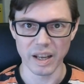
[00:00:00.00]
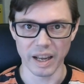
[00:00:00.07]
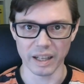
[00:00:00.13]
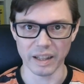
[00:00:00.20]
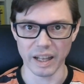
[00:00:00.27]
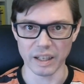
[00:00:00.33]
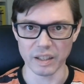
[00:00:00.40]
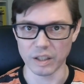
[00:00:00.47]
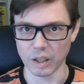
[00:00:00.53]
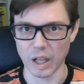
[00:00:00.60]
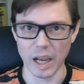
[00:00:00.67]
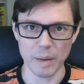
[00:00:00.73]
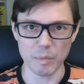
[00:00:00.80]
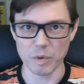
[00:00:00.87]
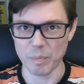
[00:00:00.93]
and then
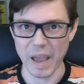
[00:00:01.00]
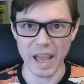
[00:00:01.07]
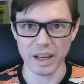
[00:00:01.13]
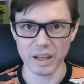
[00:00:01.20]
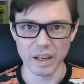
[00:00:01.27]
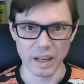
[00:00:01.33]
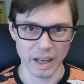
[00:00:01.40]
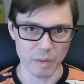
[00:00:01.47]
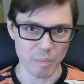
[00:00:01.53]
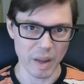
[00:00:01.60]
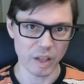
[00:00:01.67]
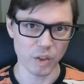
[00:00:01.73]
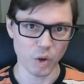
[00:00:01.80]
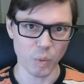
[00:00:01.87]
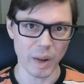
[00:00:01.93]
climbed back and
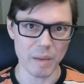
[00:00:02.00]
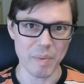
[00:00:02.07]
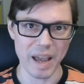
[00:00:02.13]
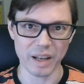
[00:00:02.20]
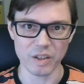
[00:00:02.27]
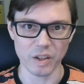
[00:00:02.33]
made their way back